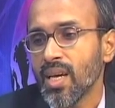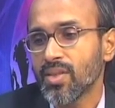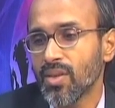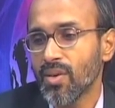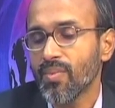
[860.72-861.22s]

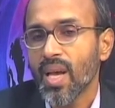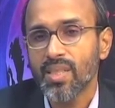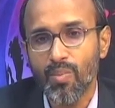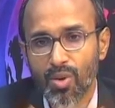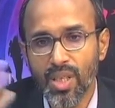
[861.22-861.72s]
So,
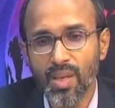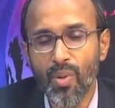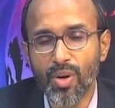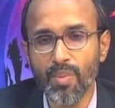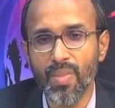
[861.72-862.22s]
some of the
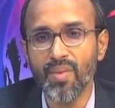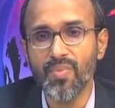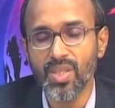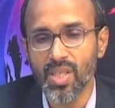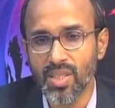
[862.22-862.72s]
important
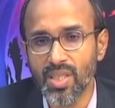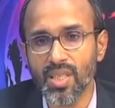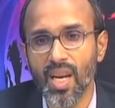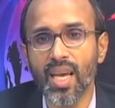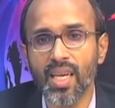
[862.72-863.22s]
benefits is
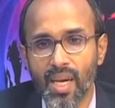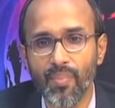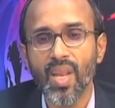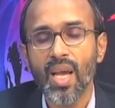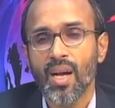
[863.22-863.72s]
like
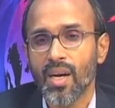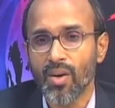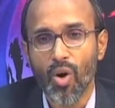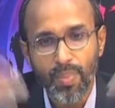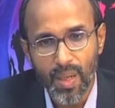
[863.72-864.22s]

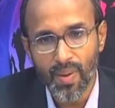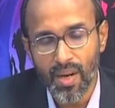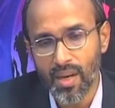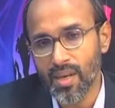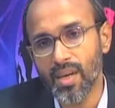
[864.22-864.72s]

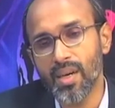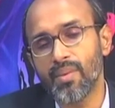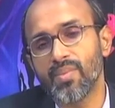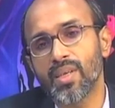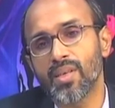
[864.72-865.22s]

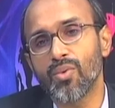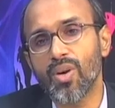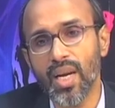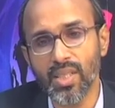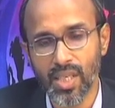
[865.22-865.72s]
optimal
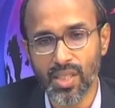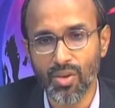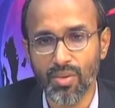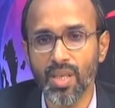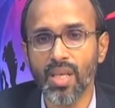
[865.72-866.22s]

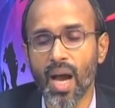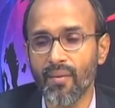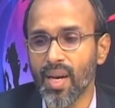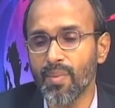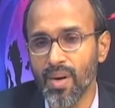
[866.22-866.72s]
utilization of the
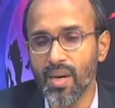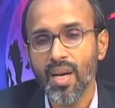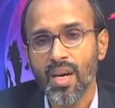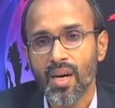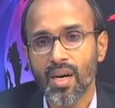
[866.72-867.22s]
available
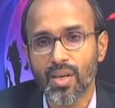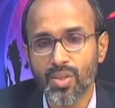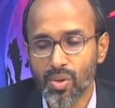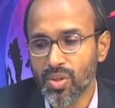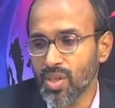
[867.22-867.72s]

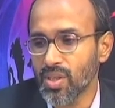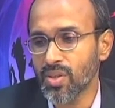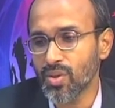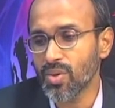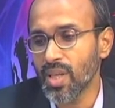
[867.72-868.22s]
resources,
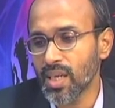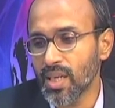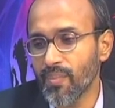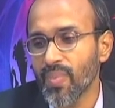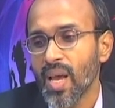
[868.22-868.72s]
so that
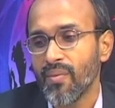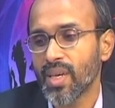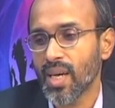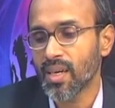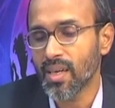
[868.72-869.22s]
we
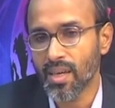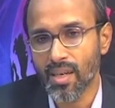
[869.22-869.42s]
can